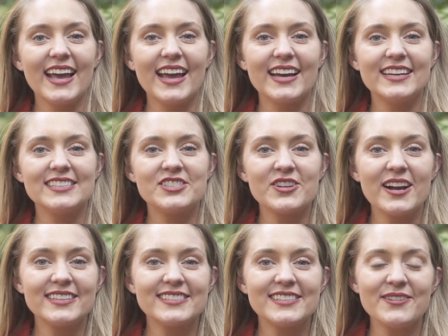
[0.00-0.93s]
and
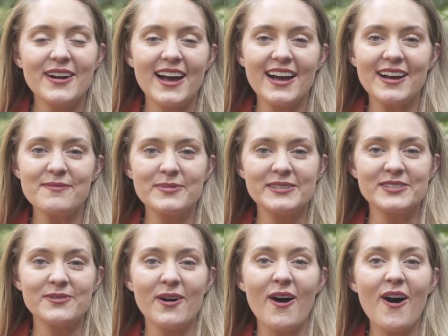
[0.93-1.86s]
dress you up and
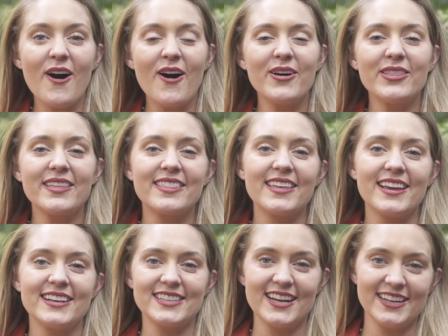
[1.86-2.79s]
do all the
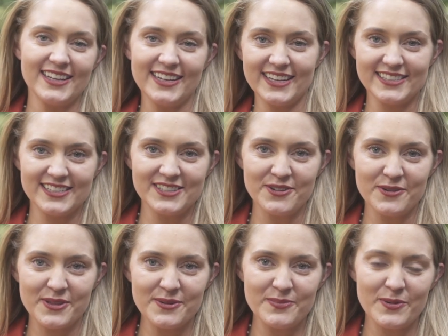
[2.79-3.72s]
things I didn't get to do with the